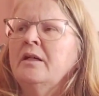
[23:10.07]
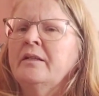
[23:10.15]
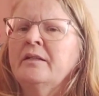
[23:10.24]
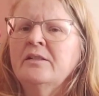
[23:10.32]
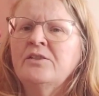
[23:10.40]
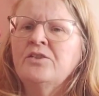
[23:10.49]
I
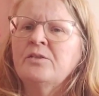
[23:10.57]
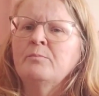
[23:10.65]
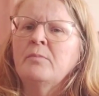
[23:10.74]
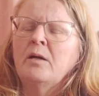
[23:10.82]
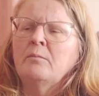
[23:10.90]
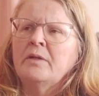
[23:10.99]
think it's just
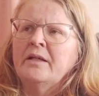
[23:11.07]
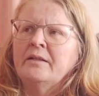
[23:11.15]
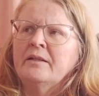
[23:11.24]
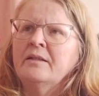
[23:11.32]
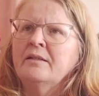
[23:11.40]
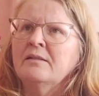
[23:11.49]
mum
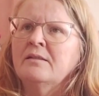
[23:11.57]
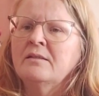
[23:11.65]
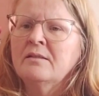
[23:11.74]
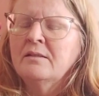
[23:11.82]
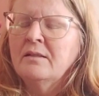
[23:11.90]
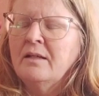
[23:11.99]
and the
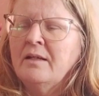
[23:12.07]
kids.